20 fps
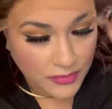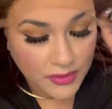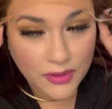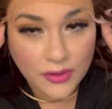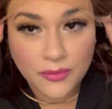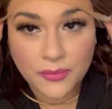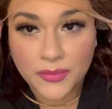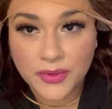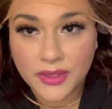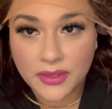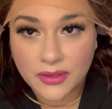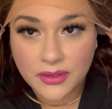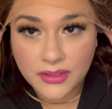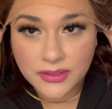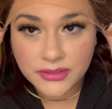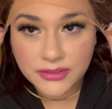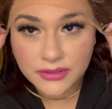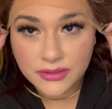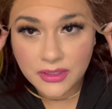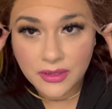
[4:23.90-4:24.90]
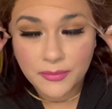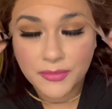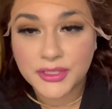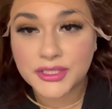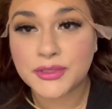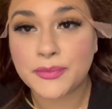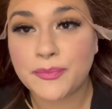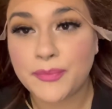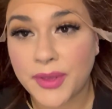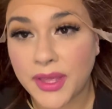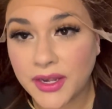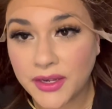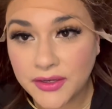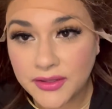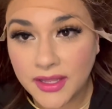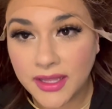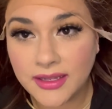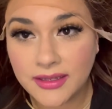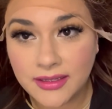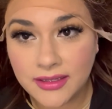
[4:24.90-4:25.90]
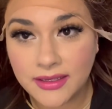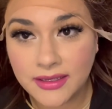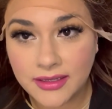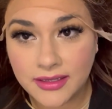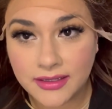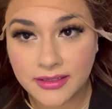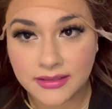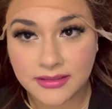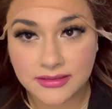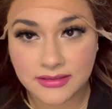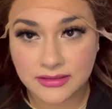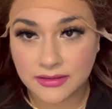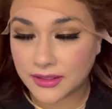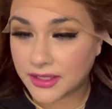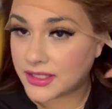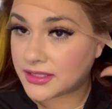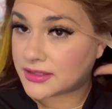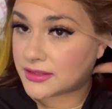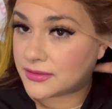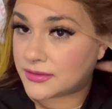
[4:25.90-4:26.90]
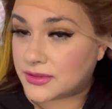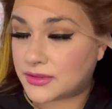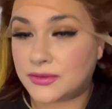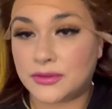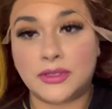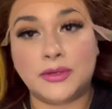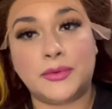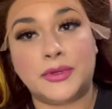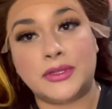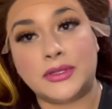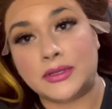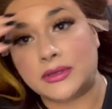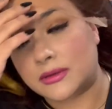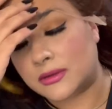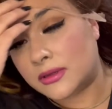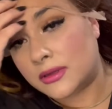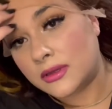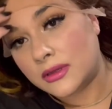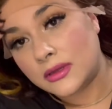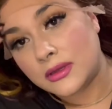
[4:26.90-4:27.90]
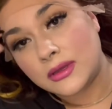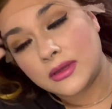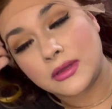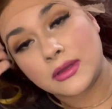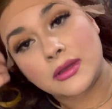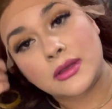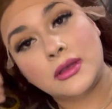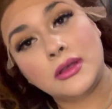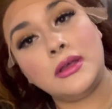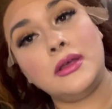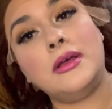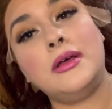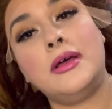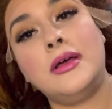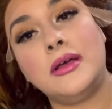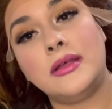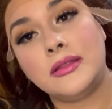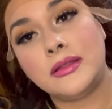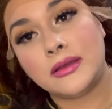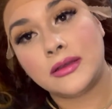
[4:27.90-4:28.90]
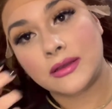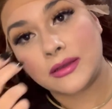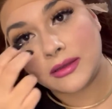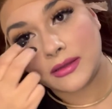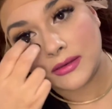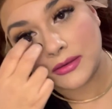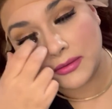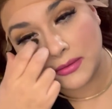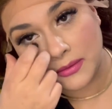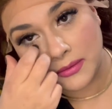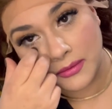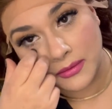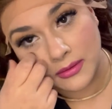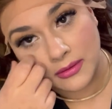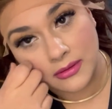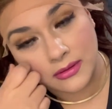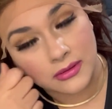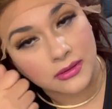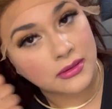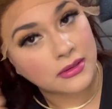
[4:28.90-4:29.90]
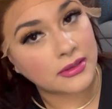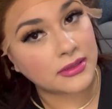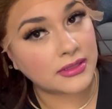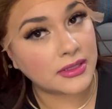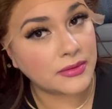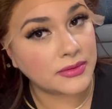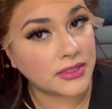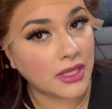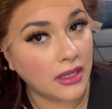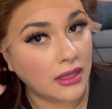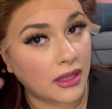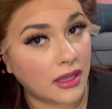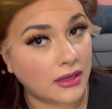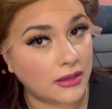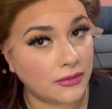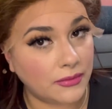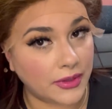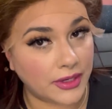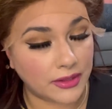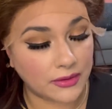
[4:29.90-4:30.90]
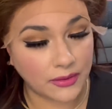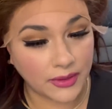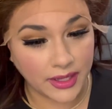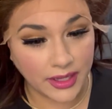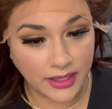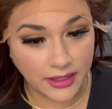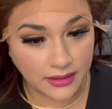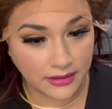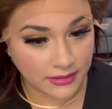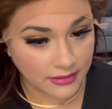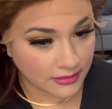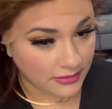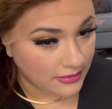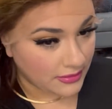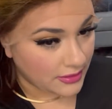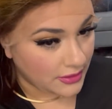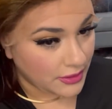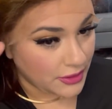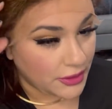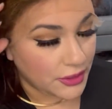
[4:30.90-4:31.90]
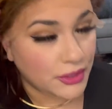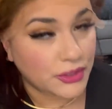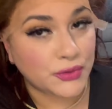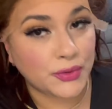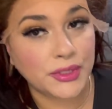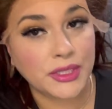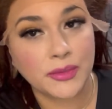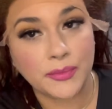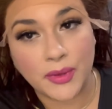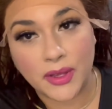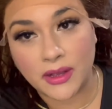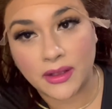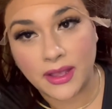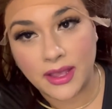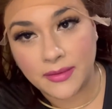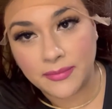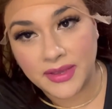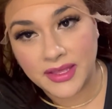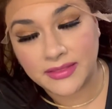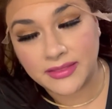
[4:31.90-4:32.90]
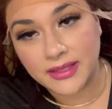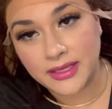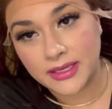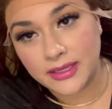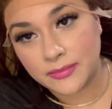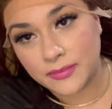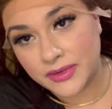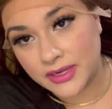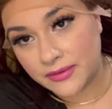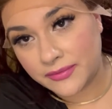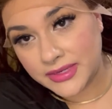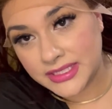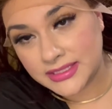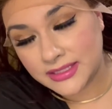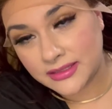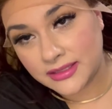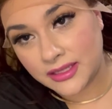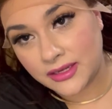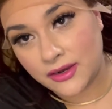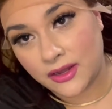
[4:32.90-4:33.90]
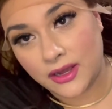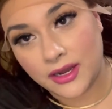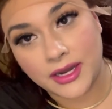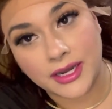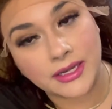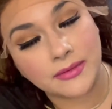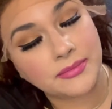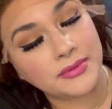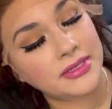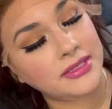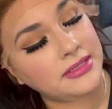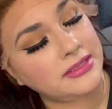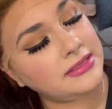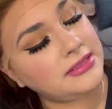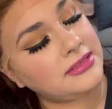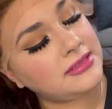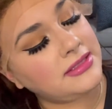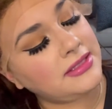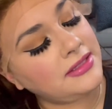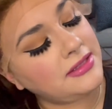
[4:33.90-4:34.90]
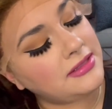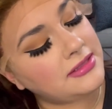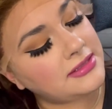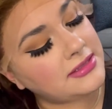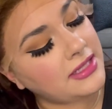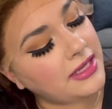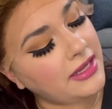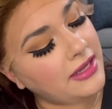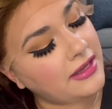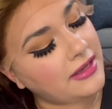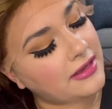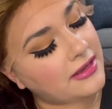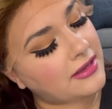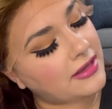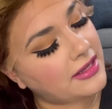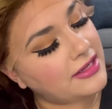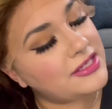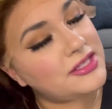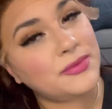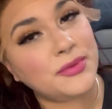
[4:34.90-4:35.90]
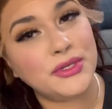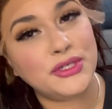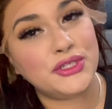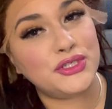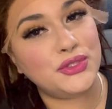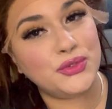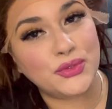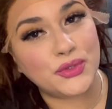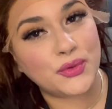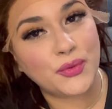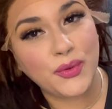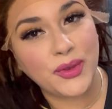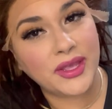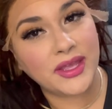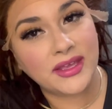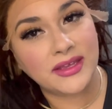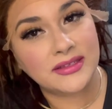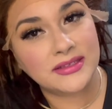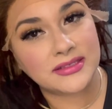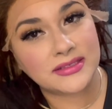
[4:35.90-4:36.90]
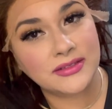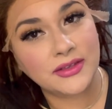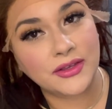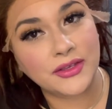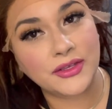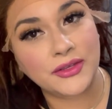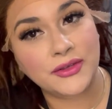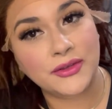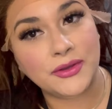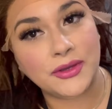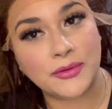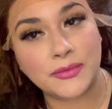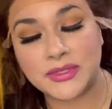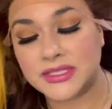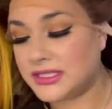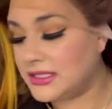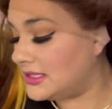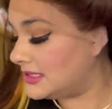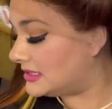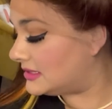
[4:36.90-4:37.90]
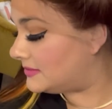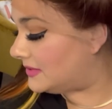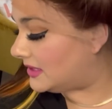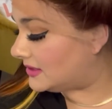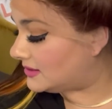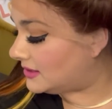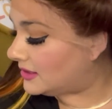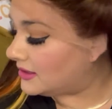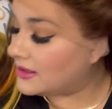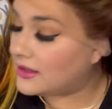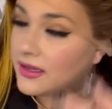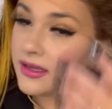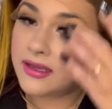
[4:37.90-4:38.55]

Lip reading: Oh my gosh, look how much better that looks. Okay, so it was totally worth it. Oh, thank God. That was a lot of work, okay? Doing the bald cap method, whatever, it's not that hard, but still, it's like, I just wanted to do a quick install, I wasn't expecting